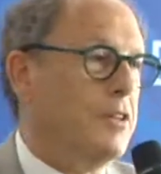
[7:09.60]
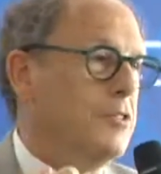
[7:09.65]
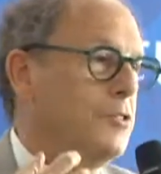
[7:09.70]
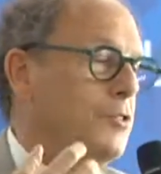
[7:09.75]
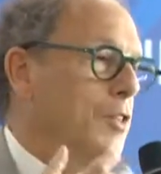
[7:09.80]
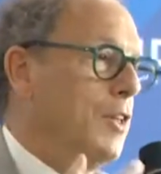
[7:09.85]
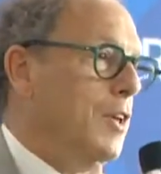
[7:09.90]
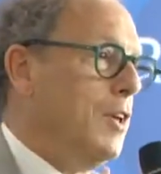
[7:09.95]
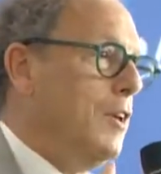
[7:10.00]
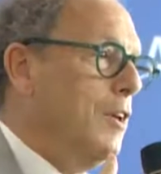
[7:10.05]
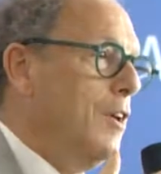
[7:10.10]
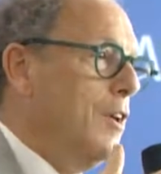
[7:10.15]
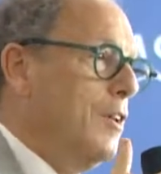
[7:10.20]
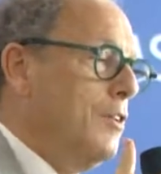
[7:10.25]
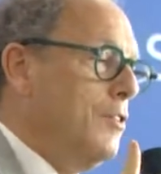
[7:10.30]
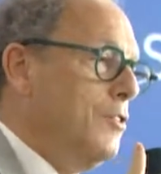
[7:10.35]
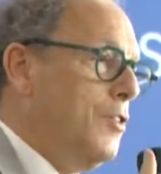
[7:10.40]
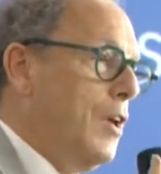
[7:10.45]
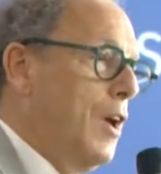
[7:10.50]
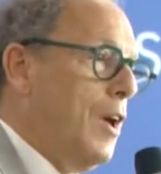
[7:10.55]
as the
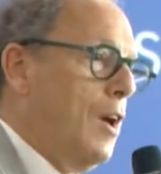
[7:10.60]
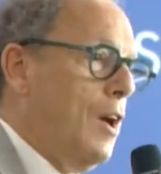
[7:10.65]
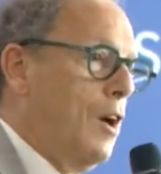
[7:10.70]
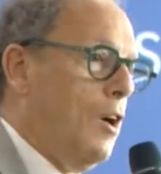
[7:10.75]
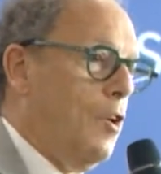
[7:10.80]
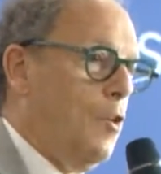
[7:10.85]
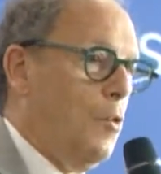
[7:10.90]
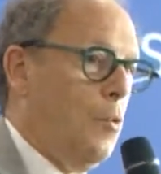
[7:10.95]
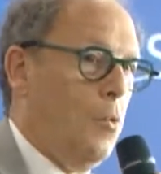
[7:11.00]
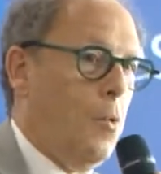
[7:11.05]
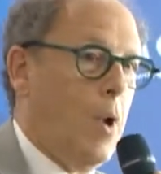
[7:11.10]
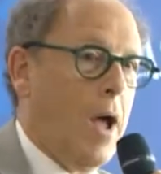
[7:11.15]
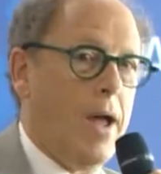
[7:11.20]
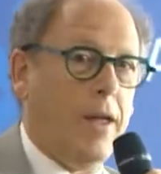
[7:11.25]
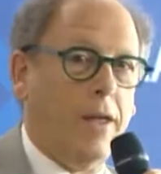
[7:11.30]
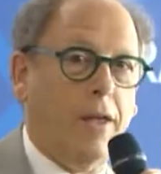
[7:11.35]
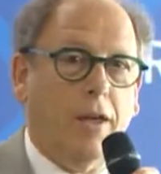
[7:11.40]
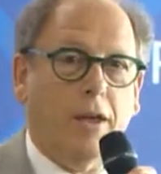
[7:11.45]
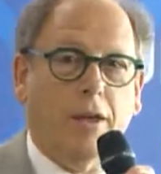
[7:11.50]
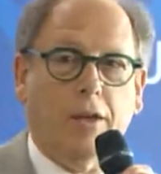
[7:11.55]
tail
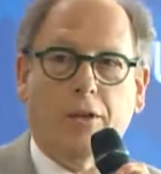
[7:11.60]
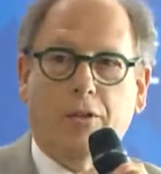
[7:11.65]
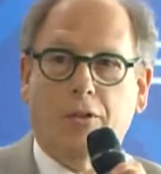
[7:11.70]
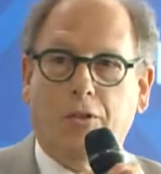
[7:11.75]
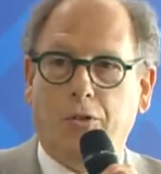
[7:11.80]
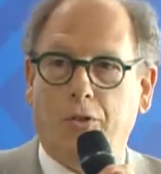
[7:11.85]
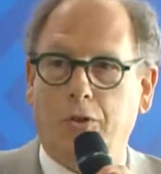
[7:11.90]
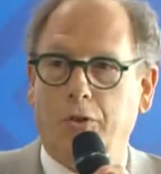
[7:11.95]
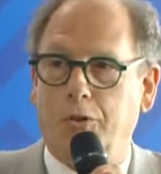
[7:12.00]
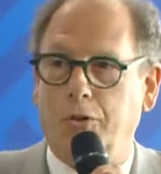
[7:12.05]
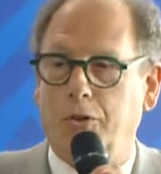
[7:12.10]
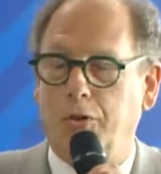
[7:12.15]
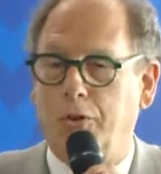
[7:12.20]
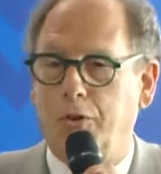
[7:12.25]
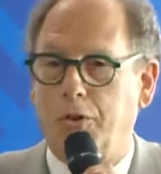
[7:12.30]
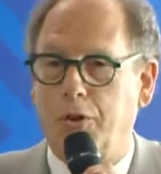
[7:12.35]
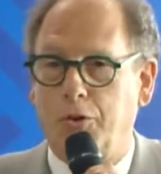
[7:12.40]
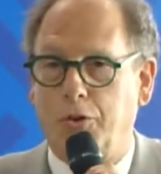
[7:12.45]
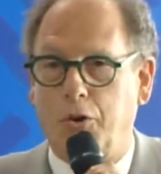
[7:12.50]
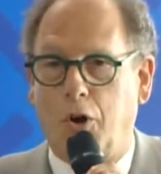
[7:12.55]
wagging
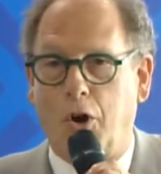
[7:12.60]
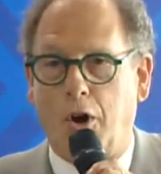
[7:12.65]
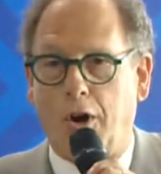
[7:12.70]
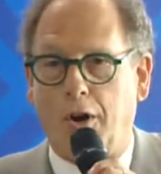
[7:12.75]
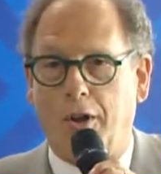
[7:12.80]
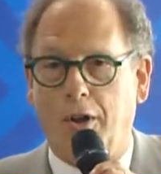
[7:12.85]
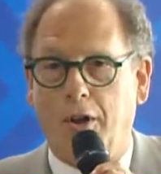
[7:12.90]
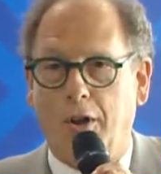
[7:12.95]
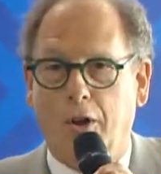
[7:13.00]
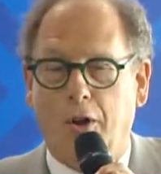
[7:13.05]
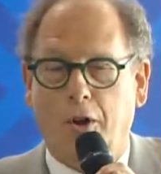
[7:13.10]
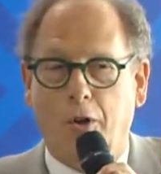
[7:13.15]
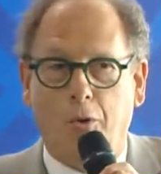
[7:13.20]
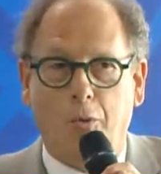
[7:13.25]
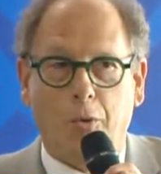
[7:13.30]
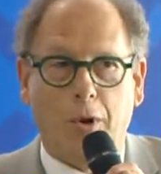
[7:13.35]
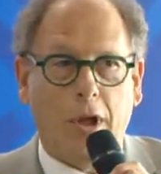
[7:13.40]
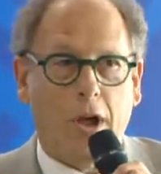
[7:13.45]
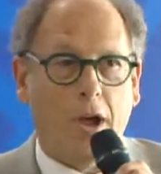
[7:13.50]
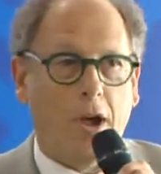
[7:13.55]
the dog.
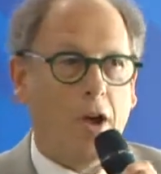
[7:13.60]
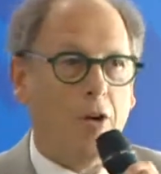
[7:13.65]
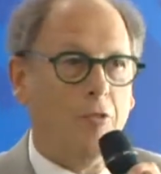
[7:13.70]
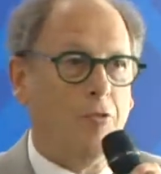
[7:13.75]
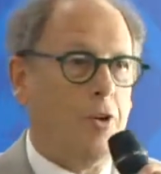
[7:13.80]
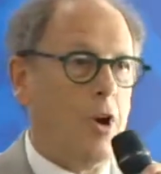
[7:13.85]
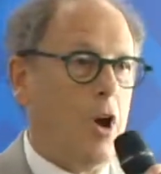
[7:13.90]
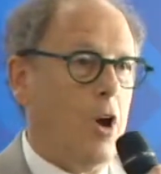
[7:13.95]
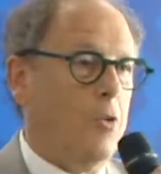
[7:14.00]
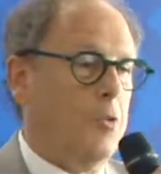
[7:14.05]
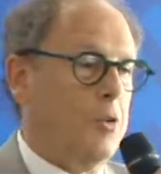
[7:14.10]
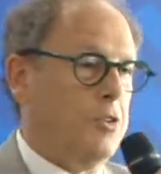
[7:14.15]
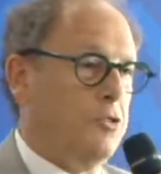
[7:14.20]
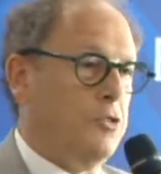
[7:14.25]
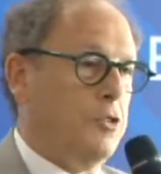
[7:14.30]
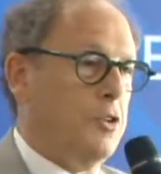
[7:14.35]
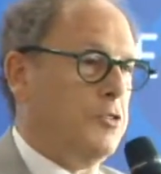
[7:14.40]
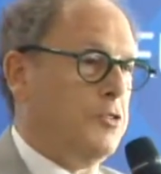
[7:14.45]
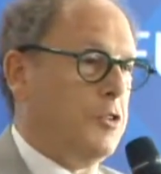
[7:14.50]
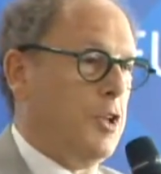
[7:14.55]
I was
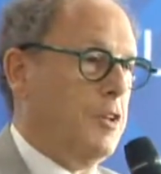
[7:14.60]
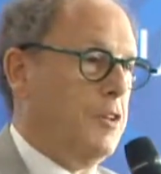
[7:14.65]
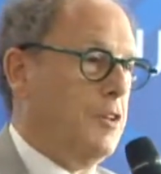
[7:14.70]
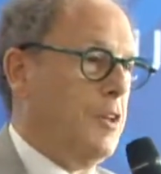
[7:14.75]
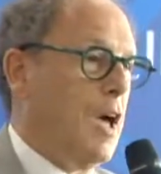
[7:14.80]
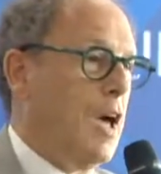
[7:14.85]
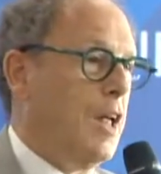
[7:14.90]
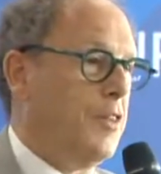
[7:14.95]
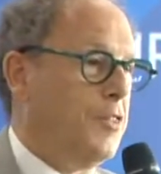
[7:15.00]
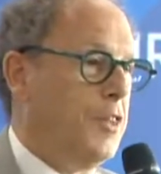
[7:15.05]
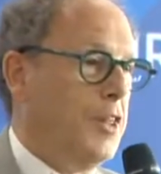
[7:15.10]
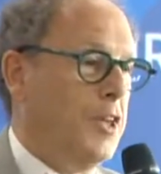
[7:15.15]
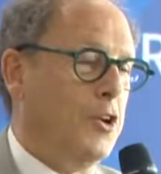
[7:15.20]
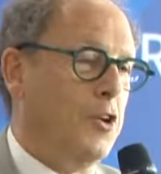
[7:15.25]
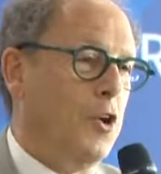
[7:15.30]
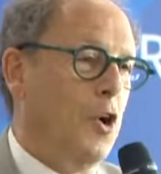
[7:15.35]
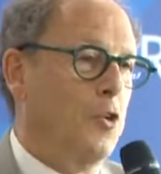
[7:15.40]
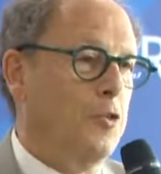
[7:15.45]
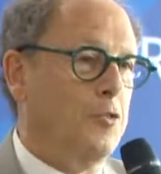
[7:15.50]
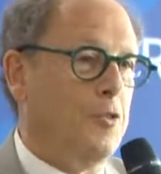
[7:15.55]
just at the
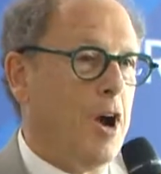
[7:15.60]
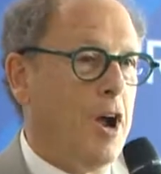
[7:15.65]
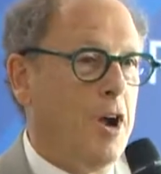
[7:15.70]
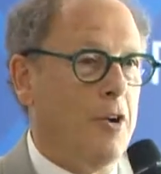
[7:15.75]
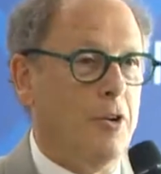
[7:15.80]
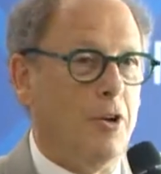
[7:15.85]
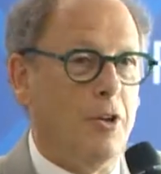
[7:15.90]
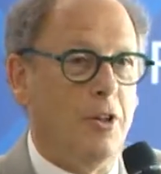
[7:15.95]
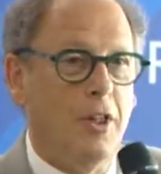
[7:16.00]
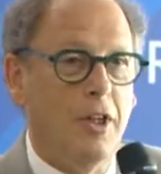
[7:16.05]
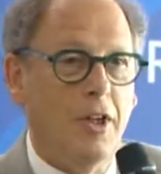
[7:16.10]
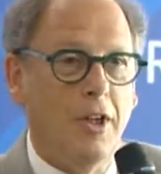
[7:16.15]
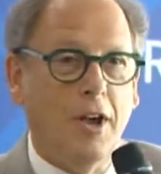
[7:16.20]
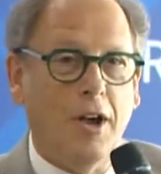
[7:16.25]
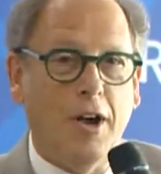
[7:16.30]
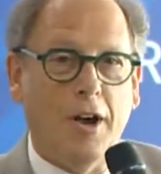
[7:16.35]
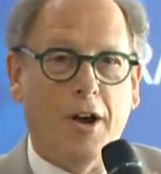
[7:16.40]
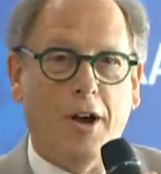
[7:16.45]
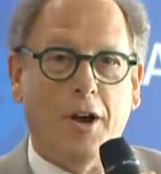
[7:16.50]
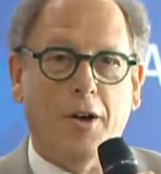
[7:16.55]
Go Viral
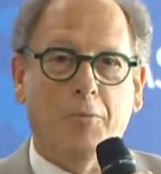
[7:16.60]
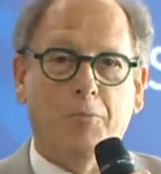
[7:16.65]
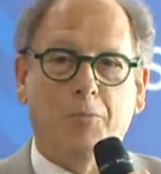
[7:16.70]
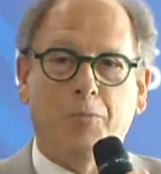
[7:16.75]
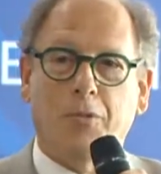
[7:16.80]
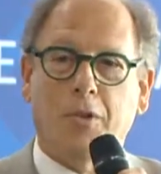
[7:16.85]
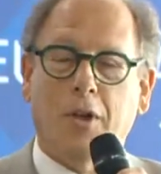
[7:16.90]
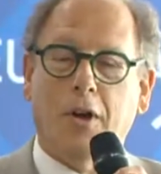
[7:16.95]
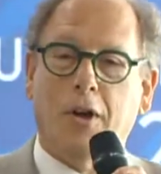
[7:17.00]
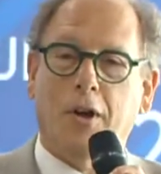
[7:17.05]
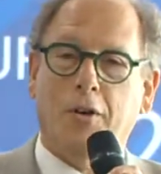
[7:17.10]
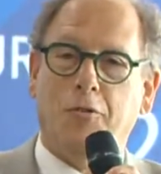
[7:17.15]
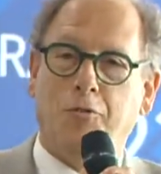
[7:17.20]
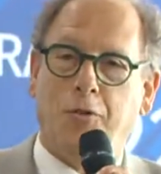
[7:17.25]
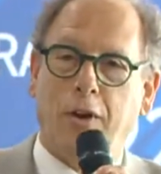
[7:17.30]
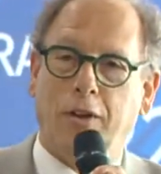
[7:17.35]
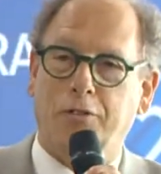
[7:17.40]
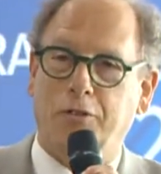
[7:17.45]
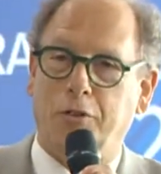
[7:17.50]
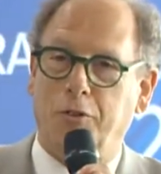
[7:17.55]

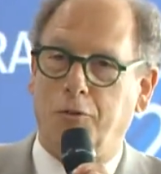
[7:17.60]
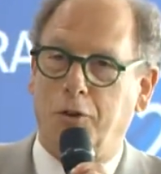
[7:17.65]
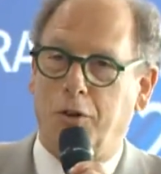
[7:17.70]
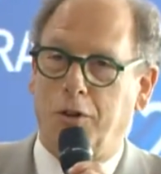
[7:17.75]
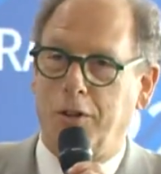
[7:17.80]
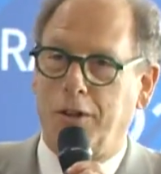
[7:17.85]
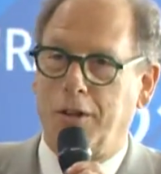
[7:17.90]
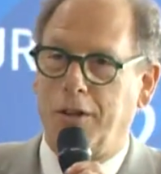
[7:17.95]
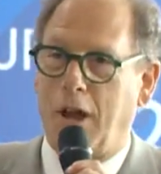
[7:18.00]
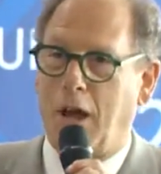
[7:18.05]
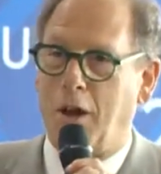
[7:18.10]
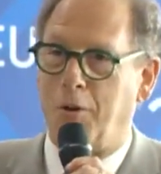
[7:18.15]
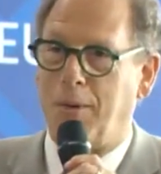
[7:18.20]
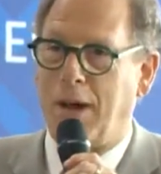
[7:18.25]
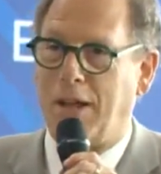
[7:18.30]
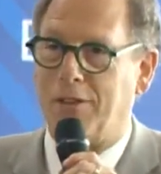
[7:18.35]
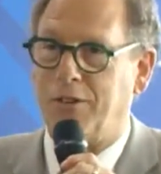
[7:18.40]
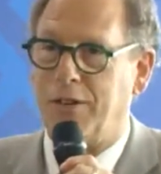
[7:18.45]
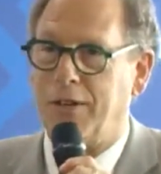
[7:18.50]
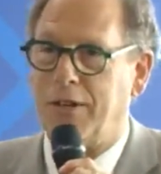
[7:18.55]
festival in
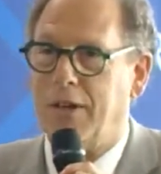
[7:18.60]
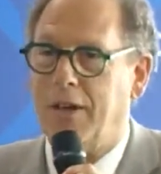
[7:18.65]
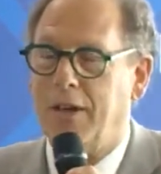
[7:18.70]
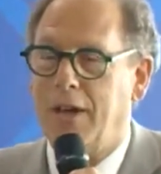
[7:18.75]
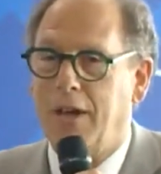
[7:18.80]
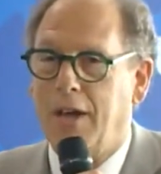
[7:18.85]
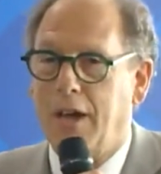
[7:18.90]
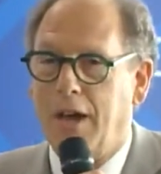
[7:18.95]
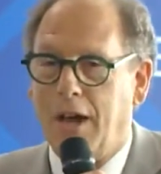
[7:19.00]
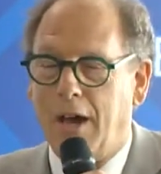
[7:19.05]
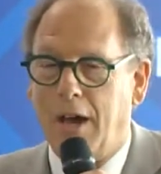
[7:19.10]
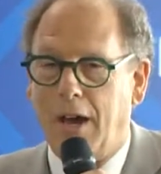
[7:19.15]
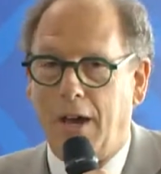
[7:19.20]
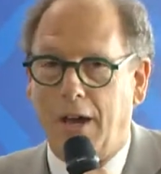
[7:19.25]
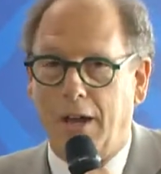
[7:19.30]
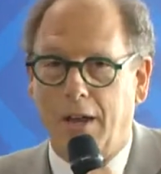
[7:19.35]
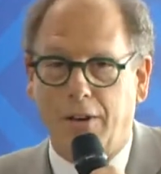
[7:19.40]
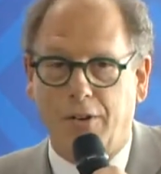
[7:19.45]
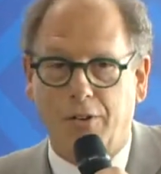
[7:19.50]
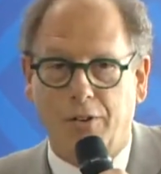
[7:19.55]
Almaty,
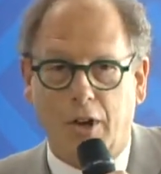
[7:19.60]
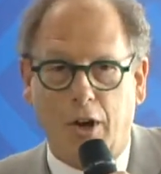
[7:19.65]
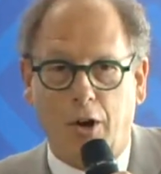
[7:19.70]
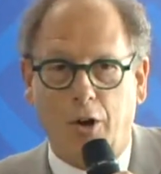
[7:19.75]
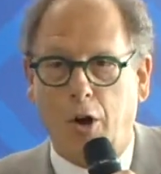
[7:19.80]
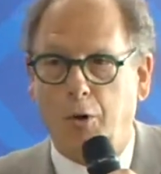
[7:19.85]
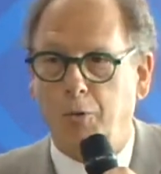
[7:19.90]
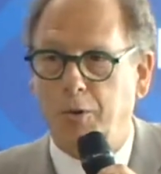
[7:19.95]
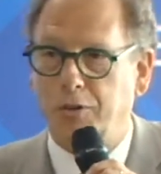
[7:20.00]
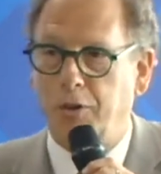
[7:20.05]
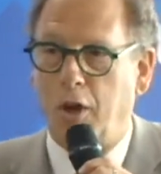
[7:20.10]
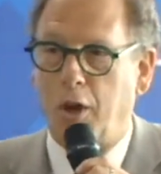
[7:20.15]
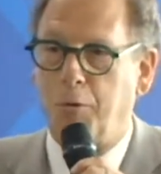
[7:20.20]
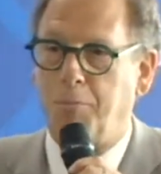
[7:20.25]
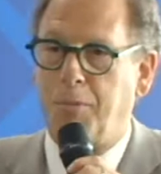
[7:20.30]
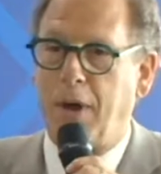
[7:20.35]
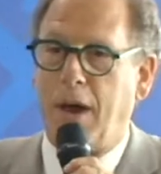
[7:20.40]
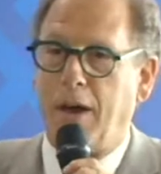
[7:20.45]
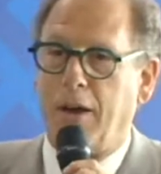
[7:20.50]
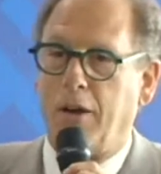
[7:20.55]
and I was on a
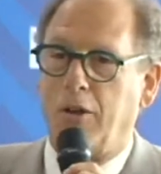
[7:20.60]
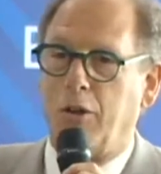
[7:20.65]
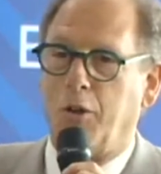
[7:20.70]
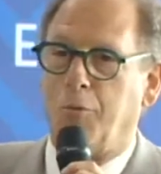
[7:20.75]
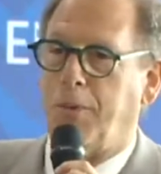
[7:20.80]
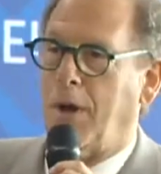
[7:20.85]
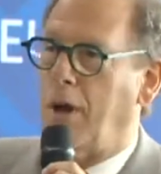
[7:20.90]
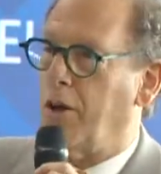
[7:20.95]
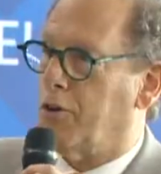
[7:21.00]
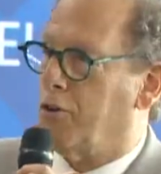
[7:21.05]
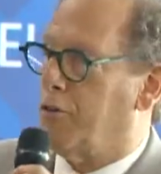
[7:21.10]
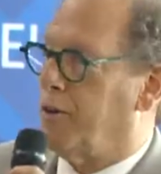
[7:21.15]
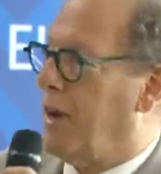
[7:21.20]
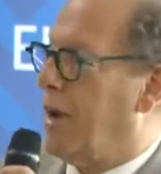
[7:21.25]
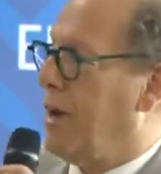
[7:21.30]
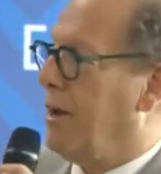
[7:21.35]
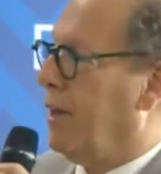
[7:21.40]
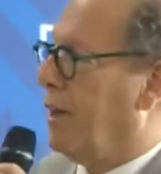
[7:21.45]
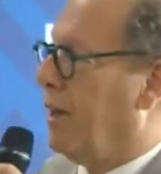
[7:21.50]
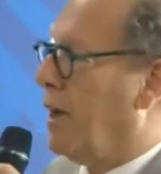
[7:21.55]
panel about
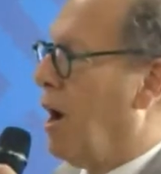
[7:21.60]
creating